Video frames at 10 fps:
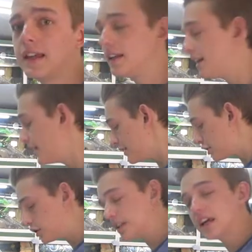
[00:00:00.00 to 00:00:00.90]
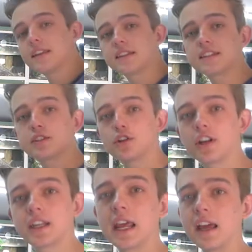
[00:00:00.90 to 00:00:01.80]
Needless to say, this is
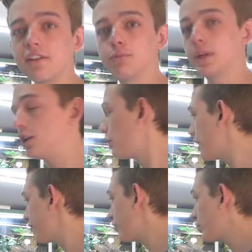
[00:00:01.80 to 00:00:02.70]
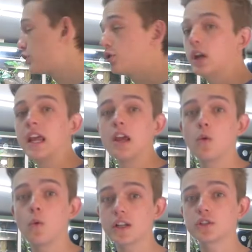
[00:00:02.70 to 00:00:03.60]
not a day I've been looking forward to
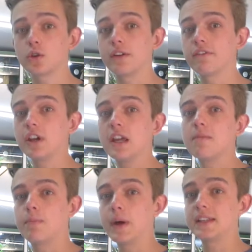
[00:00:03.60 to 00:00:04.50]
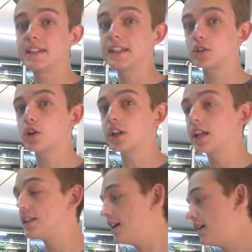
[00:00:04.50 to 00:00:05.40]
whatsoever, but it's got to
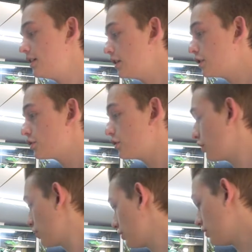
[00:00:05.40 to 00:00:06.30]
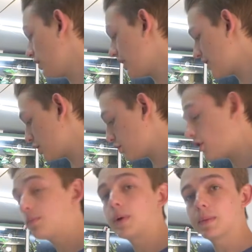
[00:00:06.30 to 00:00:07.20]
get done. So let's
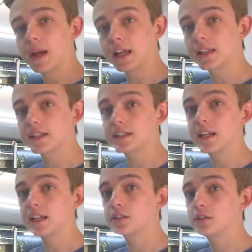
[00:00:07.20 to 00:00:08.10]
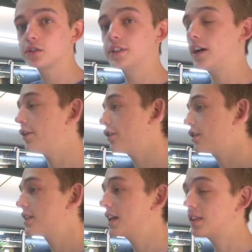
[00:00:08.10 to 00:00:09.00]
start by packing the snakes, because now I've got
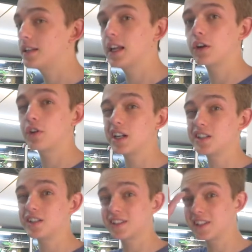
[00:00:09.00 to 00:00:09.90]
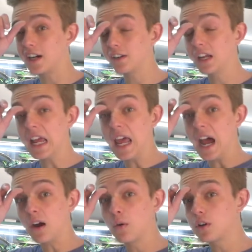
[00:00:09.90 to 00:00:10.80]
to take the decorations down.
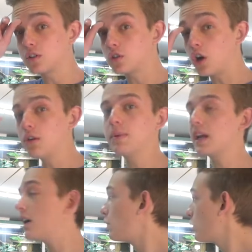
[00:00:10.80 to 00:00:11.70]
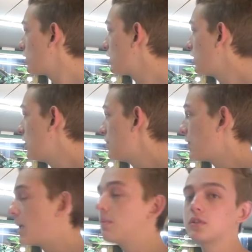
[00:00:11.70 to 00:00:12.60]
I was hoping I would
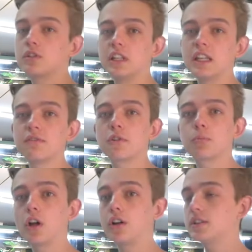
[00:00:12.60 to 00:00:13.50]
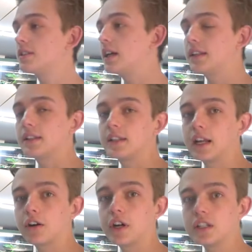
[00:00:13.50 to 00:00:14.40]
be able to leave the plants and the
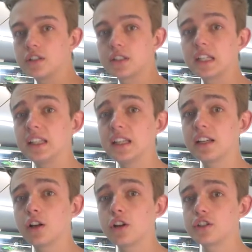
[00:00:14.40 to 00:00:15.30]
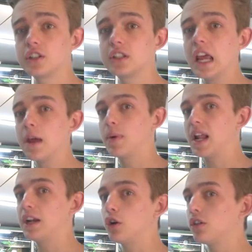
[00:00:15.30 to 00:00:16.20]
decorations the enclosures, but
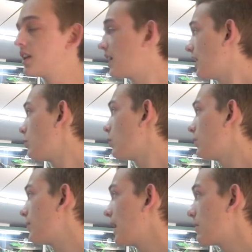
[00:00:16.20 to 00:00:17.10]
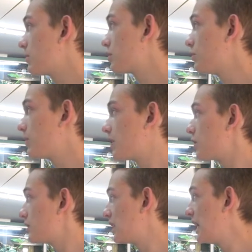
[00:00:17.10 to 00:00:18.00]
I don't think I will be able to,
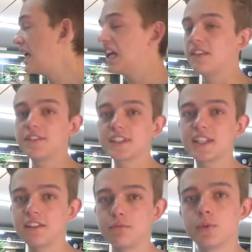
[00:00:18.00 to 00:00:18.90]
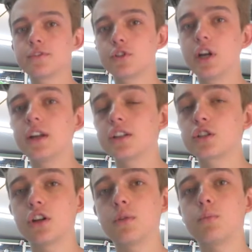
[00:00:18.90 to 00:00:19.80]
because if the stuff moves around, it's
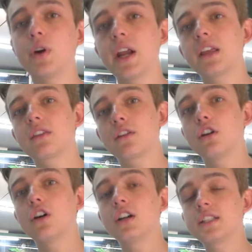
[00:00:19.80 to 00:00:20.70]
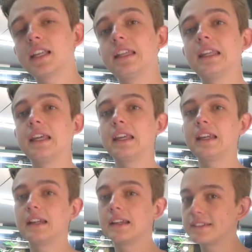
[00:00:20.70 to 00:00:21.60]
going to break the glass, and
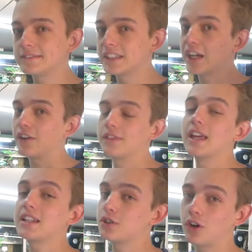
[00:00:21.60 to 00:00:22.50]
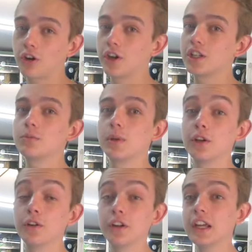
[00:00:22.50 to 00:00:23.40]
then yeah, that's not going to be
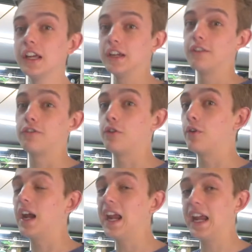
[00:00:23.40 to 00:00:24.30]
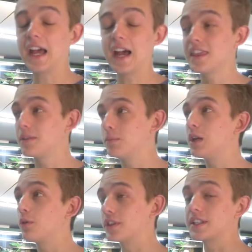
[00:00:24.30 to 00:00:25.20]
good for either
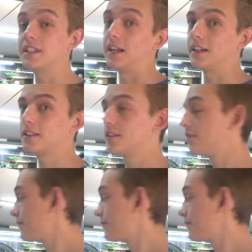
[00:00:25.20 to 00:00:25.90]
me or the snakes.